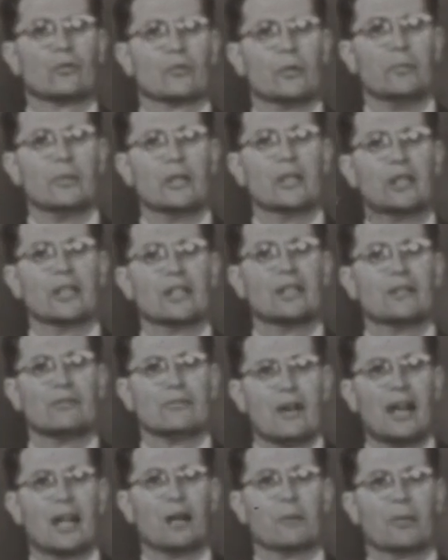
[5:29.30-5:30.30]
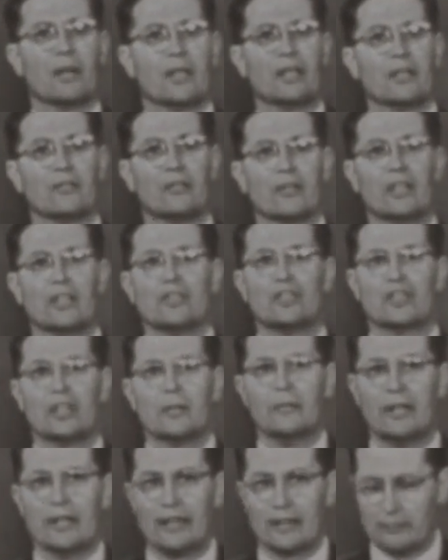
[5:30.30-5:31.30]
for building a fireplace and
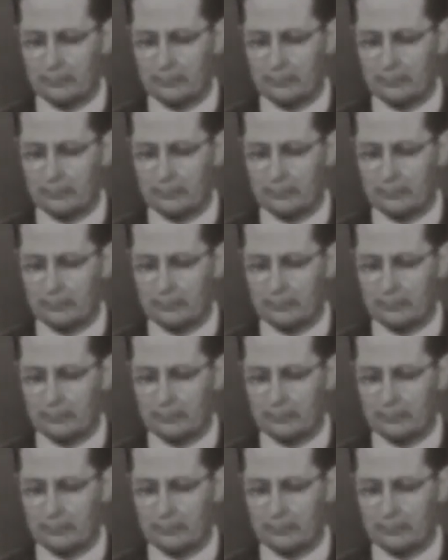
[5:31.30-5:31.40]
chimney.